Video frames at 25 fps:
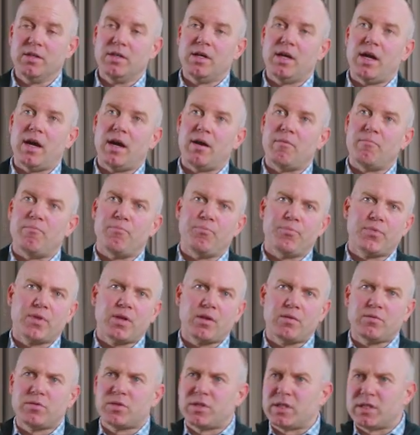
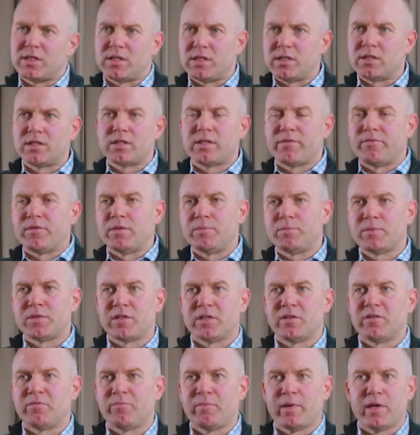60 to
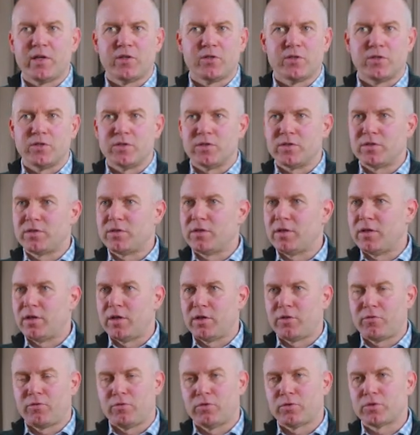70% of patients
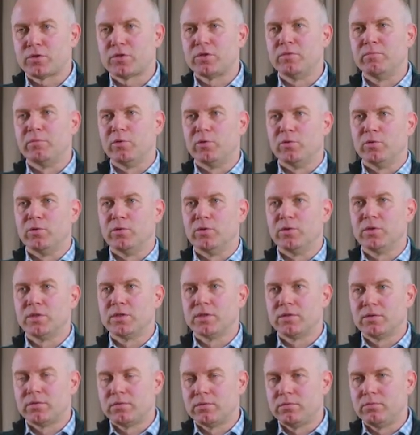across the board
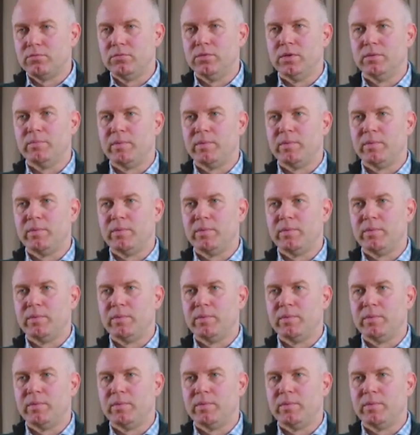were